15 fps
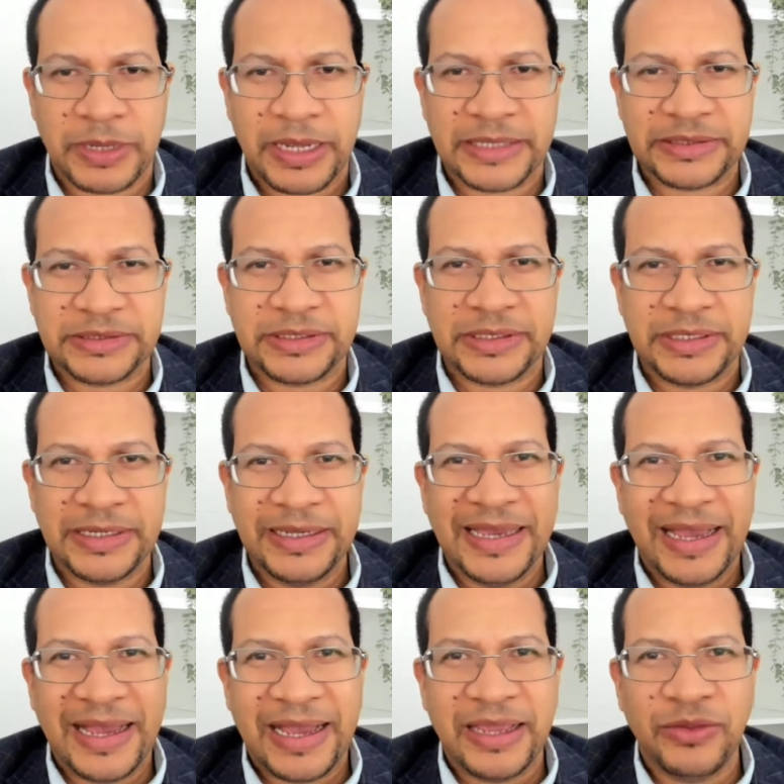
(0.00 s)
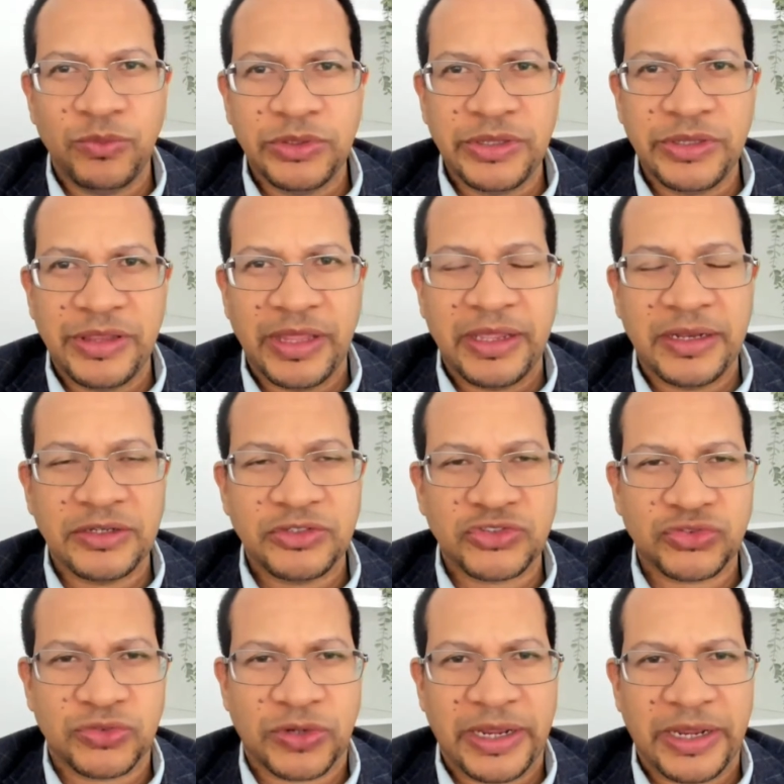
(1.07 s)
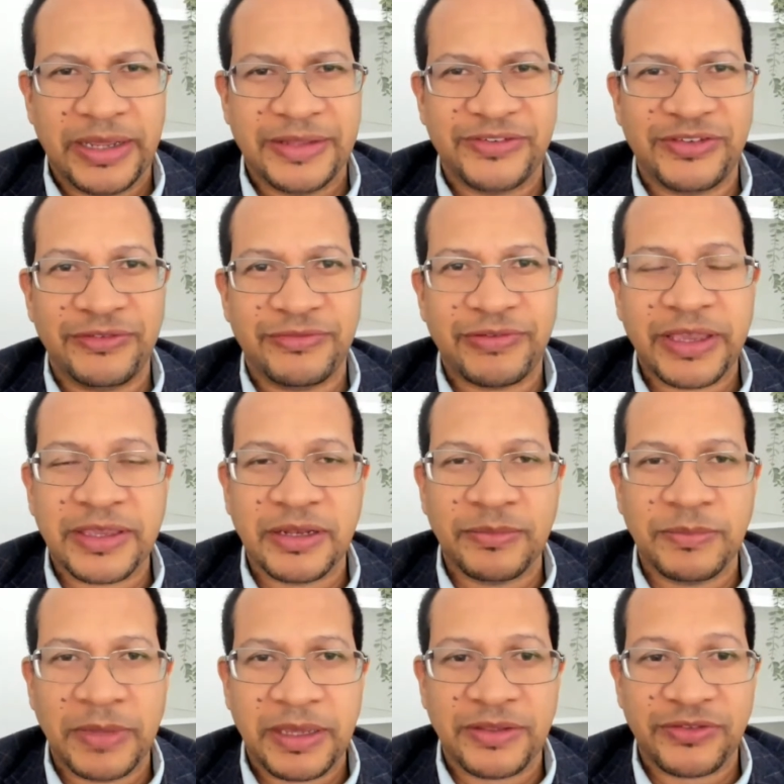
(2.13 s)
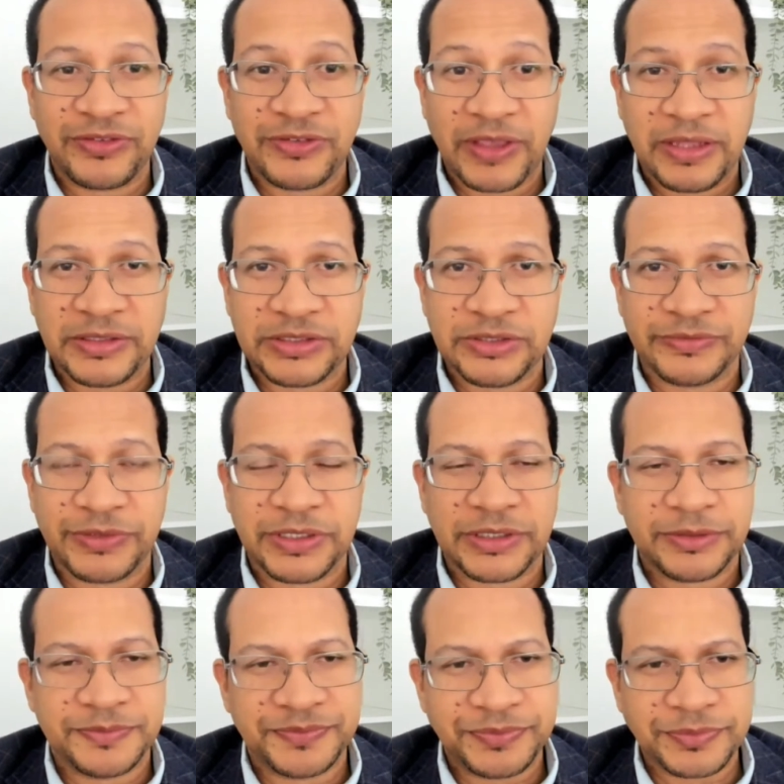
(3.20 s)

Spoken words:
pattern, I would then try and see if I can make sense of it.